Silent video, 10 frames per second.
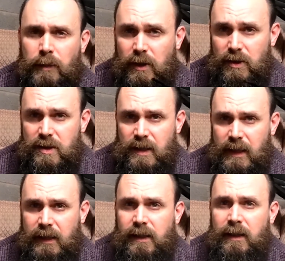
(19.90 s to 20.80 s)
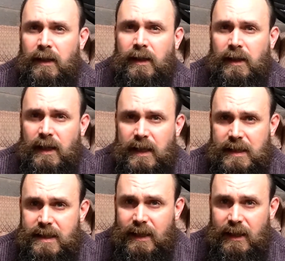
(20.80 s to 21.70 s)
because today
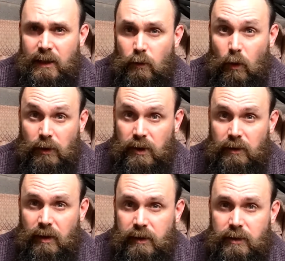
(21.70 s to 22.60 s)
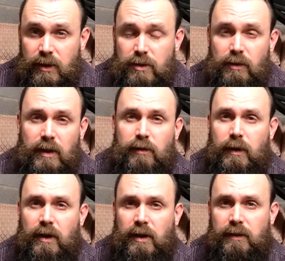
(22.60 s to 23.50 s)
is the 1 year anniversary of
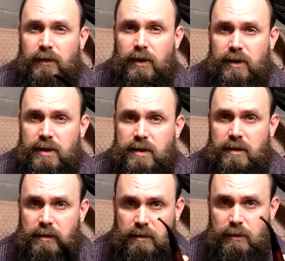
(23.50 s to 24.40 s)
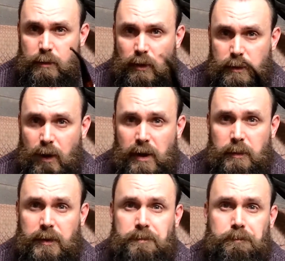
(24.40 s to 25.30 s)
when I first smoked a pipe.